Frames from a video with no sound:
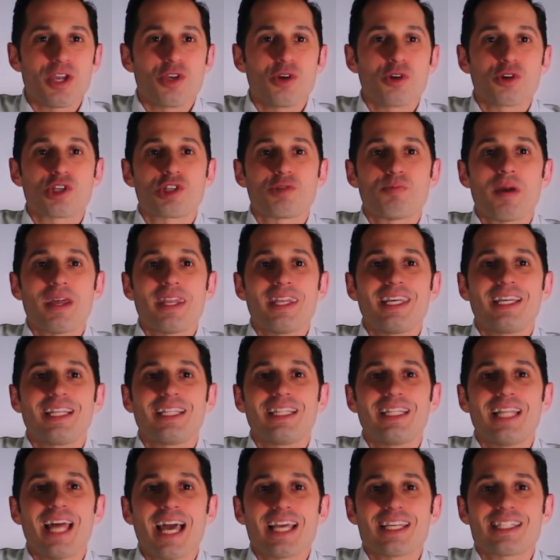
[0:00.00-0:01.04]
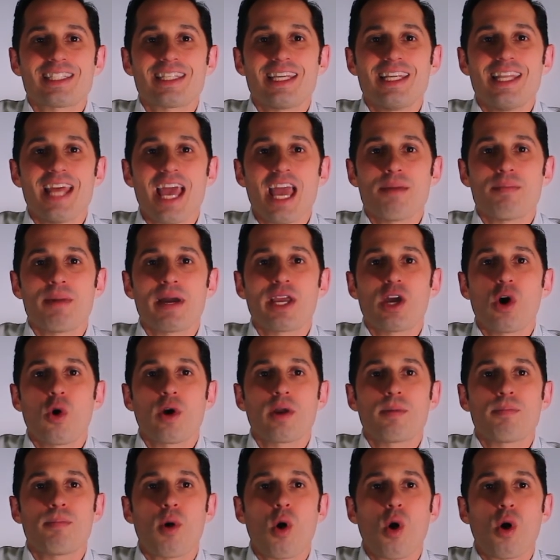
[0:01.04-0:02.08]
You're spending less today by
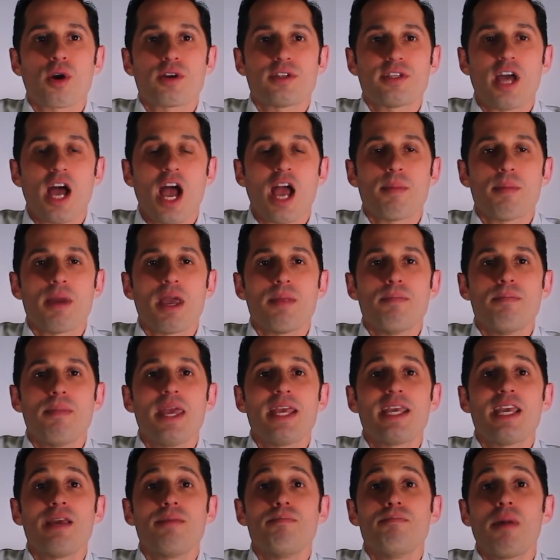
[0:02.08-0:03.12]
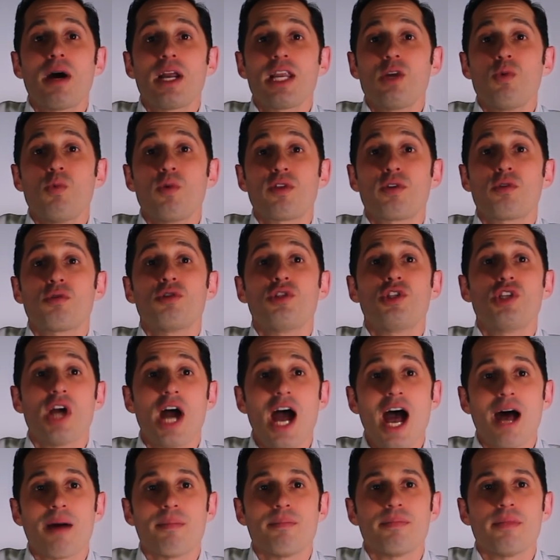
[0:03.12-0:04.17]
going part-time and making money with your
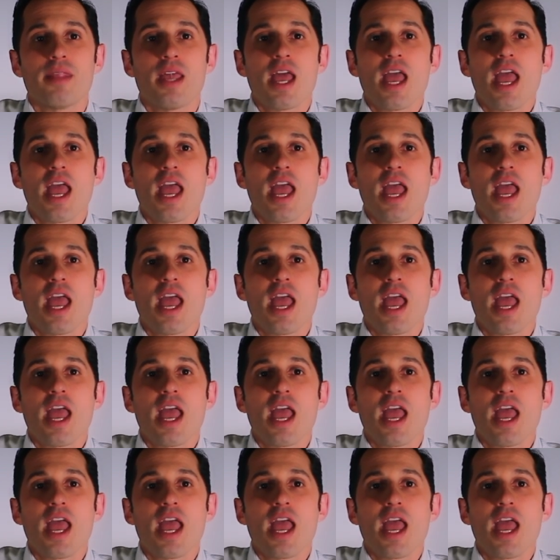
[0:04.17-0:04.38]
job.